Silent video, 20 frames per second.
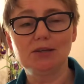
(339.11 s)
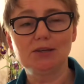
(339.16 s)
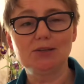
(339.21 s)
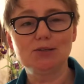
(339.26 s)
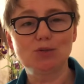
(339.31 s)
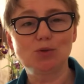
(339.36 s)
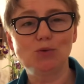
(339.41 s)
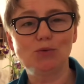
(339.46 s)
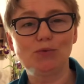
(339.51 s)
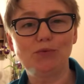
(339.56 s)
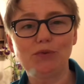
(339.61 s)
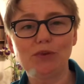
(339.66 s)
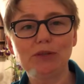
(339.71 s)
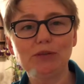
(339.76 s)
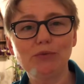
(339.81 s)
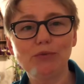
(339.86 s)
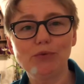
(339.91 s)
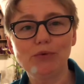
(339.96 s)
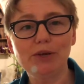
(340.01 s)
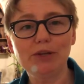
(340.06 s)
So
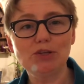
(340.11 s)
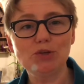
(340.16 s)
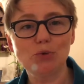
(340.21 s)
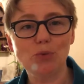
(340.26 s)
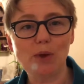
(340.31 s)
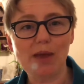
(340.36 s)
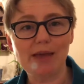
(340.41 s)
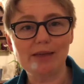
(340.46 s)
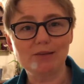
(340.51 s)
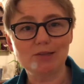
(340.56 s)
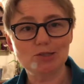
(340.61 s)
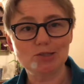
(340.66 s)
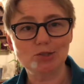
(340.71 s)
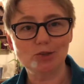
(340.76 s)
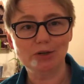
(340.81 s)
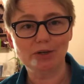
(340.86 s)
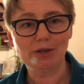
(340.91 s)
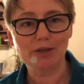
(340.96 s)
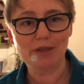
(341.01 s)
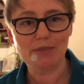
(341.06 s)
feel free to
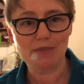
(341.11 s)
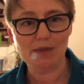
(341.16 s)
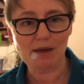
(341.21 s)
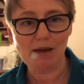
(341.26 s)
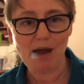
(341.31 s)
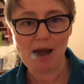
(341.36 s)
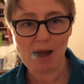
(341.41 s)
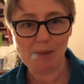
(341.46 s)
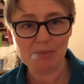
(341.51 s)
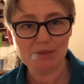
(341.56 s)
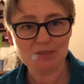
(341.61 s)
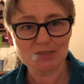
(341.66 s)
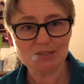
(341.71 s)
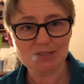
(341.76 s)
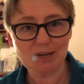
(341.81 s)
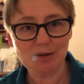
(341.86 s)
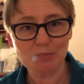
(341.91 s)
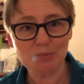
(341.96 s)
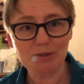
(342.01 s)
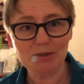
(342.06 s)
answer in the comments
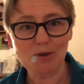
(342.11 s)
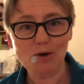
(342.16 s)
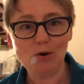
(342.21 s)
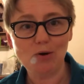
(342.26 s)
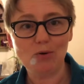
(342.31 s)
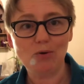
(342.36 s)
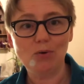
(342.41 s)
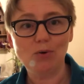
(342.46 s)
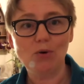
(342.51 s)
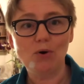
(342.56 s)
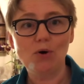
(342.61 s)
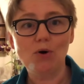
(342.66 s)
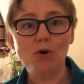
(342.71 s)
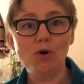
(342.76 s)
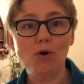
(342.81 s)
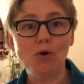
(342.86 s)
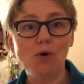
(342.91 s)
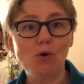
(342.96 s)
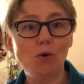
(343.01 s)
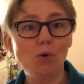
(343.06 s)
down below
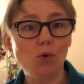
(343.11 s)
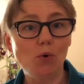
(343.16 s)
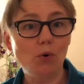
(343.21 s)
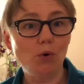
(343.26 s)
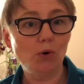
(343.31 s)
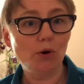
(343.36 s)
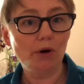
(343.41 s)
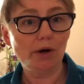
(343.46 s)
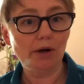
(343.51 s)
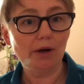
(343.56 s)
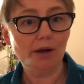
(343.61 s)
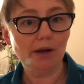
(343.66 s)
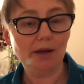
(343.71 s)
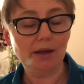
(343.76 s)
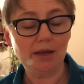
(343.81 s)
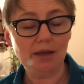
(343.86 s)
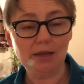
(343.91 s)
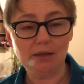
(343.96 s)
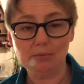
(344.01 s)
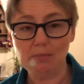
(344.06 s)
or
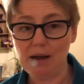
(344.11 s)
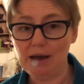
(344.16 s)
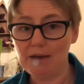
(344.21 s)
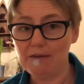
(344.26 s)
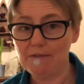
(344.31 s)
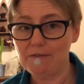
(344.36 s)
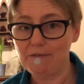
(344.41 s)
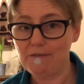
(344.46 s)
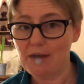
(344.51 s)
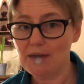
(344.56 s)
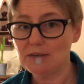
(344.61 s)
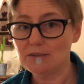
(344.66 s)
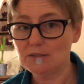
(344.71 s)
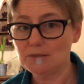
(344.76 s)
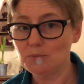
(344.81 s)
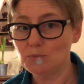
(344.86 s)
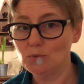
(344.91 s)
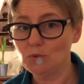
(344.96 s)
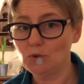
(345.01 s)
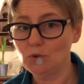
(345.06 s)
in my
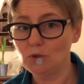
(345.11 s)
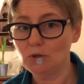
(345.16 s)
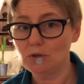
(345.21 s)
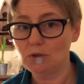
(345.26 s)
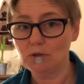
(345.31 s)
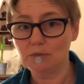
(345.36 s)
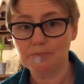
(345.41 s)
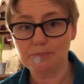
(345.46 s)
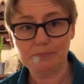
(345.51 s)
Facebook